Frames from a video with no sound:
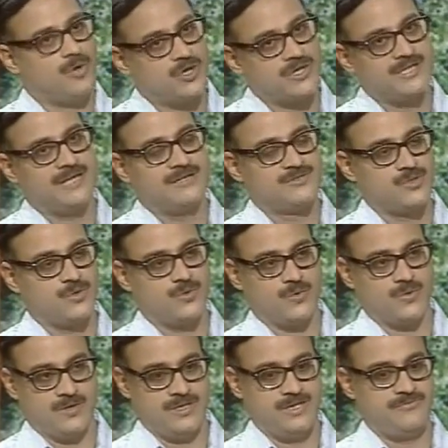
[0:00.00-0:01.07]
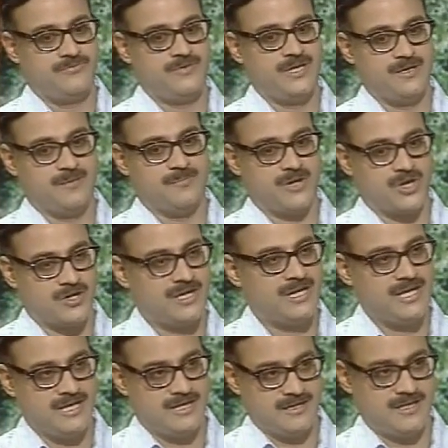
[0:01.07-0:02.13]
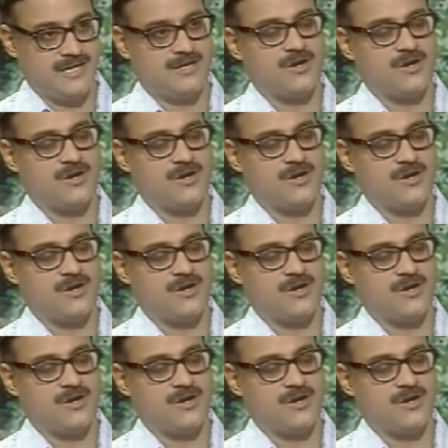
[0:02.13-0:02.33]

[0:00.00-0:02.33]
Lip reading: More than so, if we broadly